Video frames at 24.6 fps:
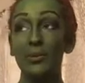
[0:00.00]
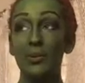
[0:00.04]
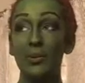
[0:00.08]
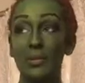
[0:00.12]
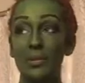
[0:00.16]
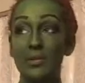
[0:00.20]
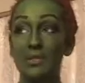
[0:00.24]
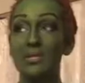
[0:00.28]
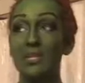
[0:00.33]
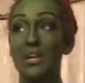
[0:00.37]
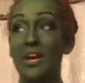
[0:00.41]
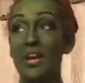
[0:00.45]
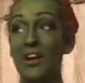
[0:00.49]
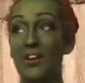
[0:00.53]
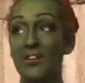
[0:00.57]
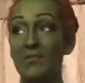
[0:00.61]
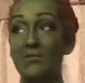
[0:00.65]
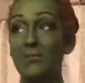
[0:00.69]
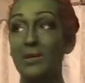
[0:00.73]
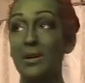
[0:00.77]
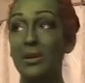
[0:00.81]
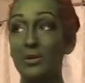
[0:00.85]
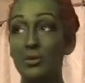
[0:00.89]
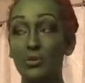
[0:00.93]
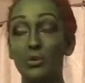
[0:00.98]
want to have
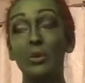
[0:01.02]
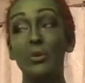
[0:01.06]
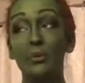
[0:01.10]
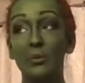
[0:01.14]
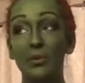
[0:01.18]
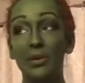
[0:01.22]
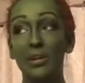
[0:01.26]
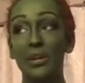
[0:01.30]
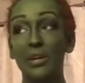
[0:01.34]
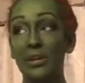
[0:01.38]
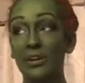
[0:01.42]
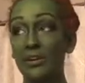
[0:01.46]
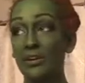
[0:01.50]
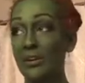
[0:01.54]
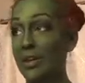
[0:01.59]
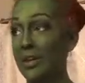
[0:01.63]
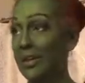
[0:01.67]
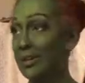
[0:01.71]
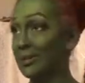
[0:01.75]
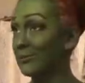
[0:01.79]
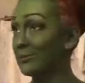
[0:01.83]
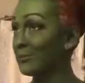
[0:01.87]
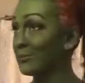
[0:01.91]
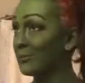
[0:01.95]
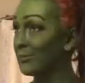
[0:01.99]
my normal
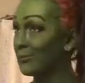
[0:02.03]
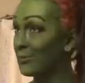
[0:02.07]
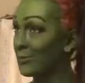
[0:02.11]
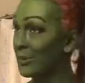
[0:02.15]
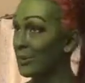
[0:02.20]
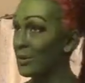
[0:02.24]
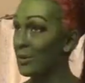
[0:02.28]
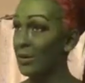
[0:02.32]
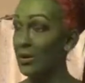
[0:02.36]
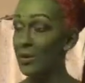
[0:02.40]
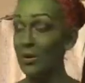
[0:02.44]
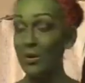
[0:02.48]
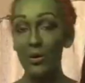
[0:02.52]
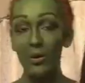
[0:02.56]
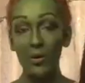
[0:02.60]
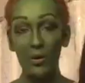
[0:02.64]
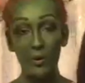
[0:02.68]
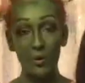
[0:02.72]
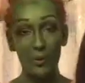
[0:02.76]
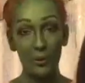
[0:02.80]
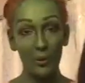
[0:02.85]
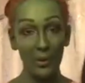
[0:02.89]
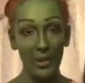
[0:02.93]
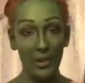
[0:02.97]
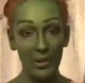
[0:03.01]
hairline
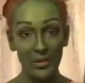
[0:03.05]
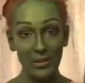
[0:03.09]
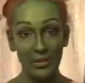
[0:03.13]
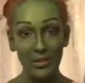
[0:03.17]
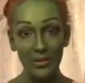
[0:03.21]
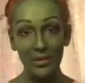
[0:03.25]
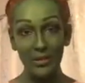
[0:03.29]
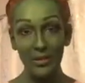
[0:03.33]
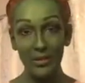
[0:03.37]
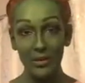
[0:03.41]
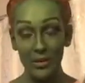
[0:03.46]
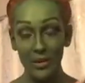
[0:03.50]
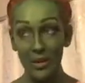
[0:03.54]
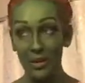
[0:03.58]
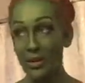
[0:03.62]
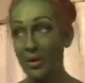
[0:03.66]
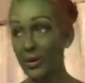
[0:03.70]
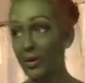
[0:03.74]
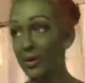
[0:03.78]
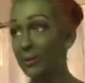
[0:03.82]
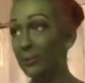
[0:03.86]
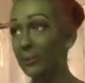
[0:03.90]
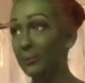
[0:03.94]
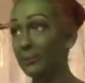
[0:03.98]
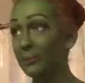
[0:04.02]
red
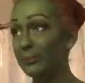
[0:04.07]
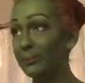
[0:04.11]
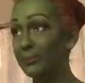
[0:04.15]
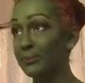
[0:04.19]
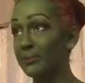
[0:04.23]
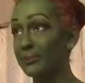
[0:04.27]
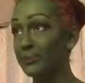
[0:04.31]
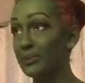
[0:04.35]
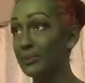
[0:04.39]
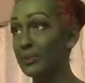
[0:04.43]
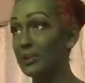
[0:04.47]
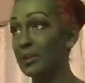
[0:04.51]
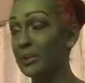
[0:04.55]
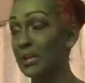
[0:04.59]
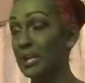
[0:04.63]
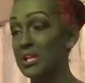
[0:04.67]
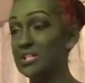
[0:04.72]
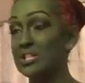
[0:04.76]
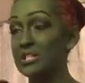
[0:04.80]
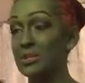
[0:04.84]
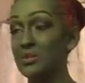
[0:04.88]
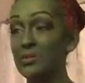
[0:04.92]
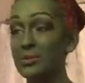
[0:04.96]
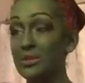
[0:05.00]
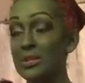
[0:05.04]

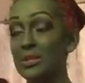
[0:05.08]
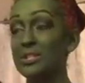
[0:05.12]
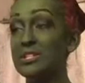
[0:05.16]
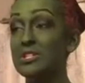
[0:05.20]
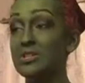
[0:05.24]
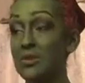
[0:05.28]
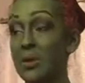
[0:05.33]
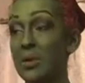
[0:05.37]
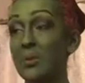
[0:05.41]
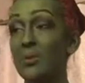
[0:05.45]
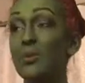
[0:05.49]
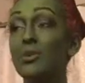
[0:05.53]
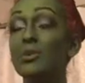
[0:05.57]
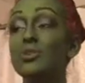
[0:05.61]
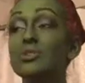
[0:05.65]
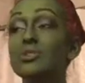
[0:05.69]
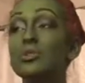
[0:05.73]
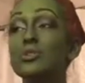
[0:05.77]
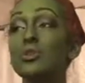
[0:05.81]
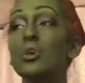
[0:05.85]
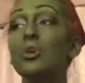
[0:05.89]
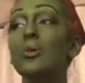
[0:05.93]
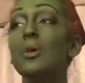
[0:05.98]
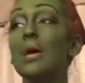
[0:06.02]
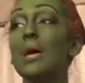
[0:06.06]
clashing with this. So I'm going to
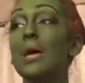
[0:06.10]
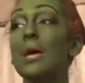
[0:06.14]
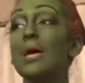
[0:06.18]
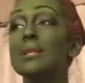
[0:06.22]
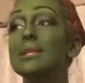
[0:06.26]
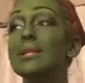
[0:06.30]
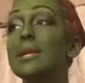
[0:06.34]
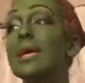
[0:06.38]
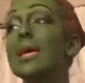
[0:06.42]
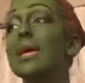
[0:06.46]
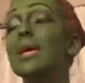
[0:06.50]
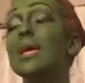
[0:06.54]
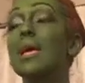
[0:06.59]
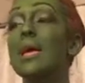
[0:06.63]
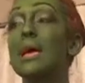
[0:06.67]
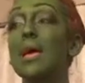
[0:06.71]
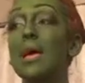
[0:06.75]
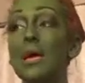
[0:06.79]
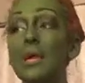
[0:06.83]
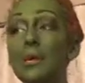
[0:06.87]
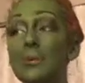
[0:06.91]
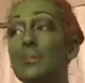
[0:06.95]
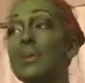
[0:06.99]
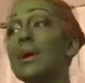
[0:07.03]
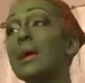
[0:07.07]
go ahead
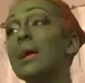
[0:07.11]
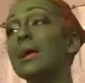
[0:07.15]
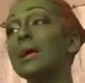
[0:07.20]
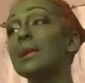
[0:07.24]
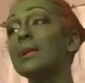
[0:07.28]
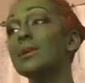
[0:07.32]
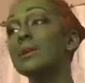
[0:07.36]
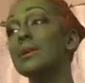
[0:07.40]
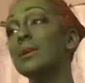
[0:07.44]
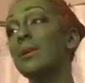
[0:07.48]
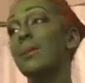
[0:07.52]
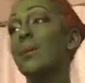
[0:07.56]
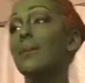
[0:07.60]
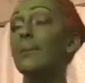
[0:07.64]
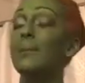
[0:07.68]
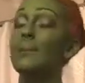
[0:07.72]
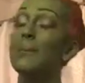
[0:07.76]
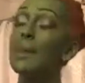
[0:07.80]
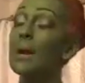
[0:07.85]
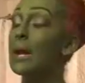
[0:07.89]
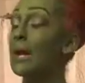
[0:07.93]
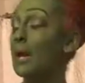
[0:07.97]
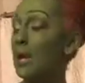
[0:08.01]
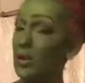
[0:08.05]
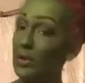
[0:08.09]
and paint
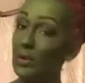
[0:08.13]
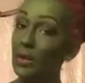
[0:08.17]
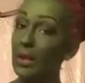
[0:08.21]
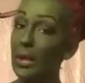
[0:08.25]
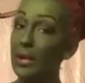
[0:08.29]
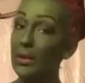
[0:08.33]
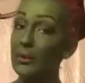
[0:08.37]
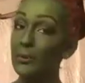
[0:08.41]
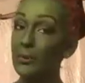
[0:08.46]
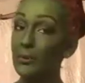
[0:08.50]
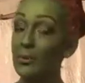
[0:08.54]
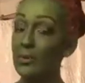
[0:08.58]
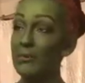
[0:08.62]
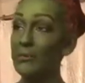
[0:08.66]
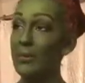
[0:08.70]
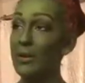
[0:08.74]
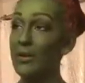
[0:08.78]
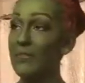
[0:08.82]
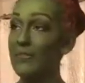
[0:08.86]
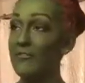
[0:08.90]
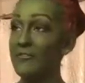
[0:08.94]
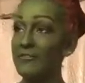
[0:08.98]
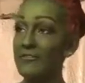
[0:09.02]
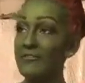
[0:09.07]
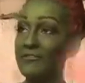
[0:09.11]
my hairline. One of my
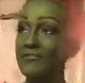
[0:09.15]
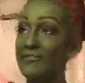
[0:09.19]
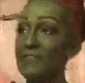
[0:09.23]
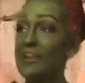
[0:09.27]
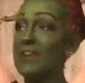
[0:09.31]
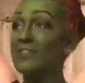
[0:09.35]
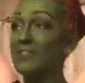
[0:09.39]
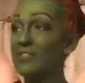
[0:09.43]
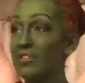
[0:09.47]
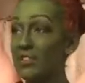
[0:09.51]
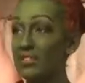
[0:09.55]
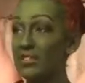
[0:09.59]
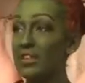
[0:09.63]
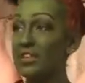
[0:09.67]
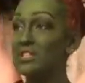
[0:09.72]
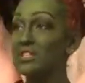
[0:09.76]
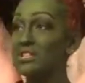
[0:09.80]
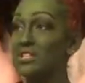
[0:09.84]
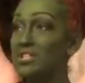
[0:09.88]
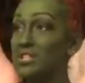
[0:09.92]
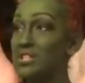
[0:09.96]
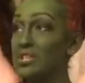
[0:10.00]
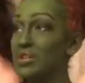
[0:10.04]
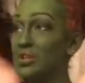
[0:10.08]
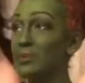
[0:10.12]
favorite things
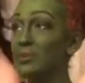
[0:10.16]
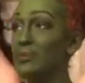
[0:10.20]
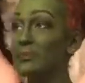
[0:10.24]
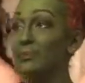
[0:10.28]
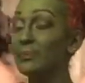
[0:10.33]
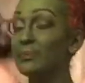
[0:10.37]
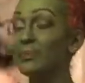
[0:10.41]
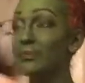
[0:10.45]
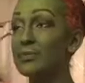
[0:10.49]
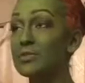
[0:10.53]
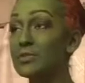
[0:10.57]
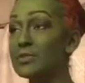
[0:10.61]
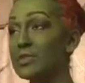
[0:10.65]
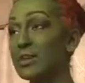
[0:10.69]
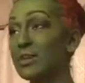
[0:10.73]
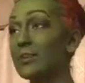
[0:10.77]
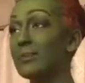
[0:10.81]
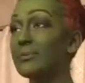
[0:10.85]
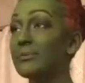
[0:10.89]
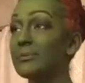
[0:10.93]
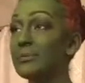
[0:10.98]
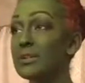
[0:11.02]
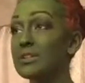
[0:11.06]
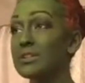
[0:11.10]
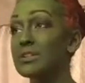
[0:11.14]
to do. So
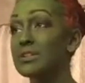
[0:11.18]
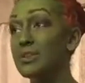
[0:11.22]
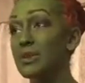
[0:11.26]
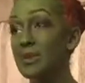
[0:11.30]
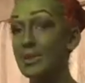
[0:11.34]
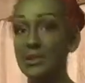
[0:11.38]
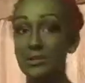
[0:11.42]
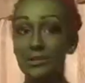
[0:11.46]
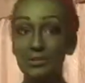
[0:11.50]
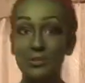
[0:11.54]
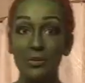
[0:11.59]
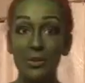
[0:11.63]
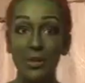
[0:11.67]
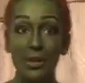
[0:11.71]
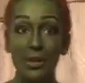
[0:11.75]
let's go ahead and do